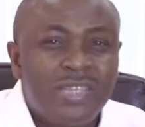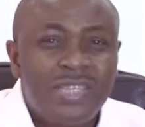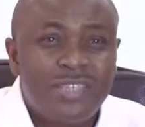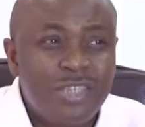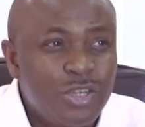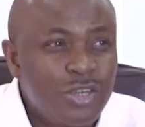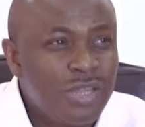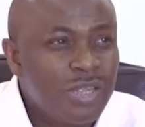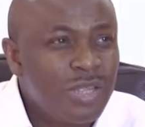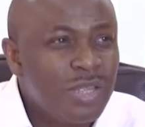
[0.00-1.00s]
a
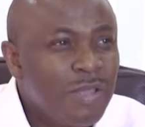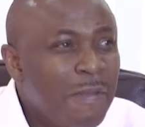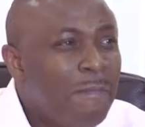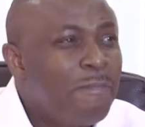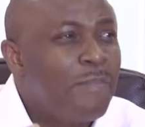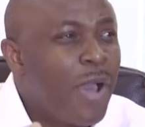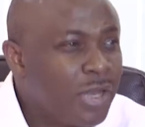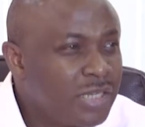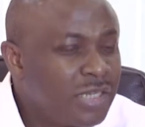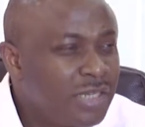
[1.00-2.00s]
decision,
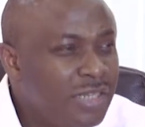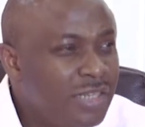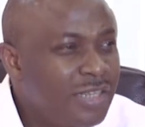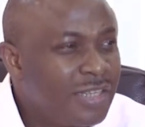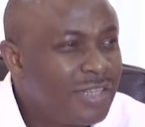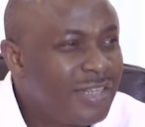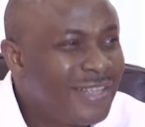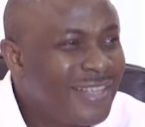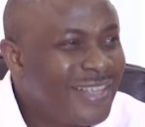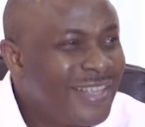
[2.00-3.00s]
but
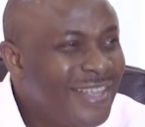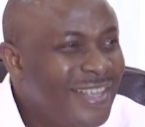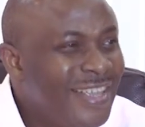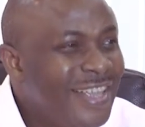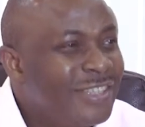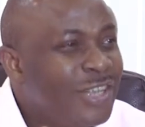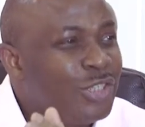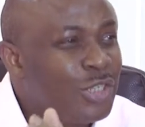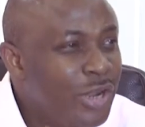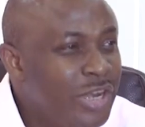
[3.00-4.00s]
it's a
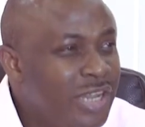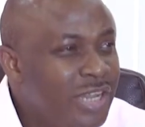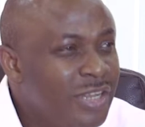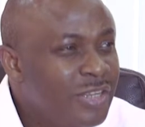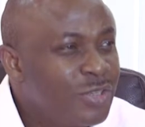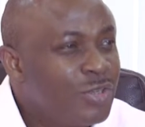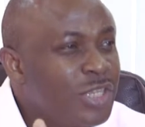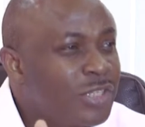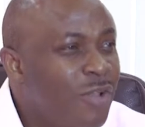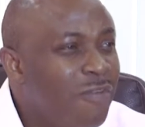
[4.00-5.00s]
journey to
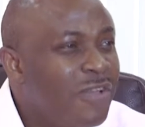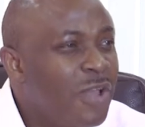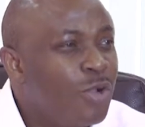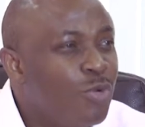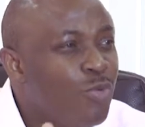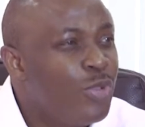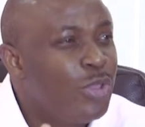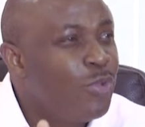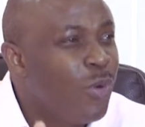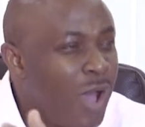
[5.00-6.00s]
discover who
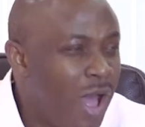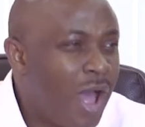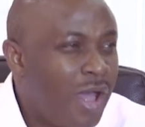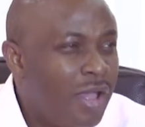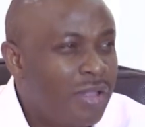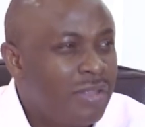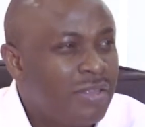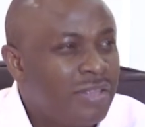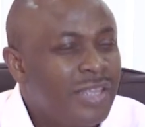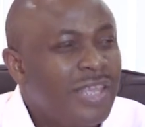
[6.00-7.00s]
you are.
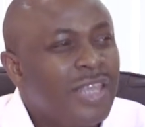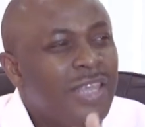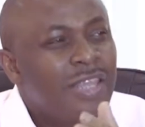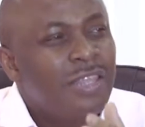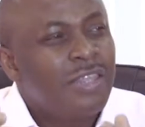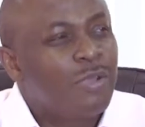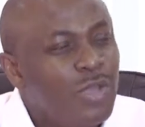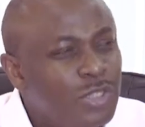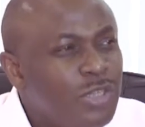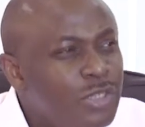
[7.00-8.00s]
The
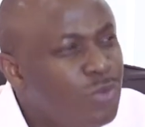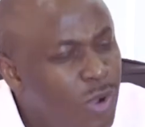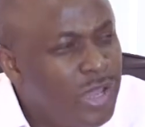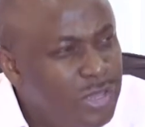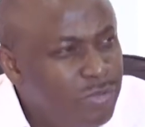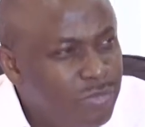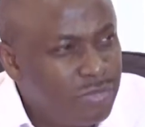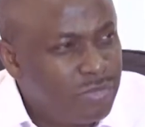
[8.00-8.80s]
question is, who are you?